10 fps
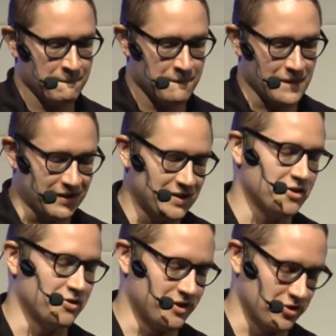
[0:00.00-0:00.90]
And then you
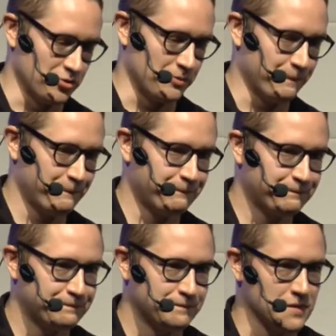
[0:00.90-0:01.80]
need you,
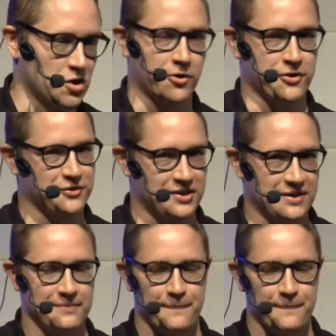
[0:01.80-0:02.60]
or your team.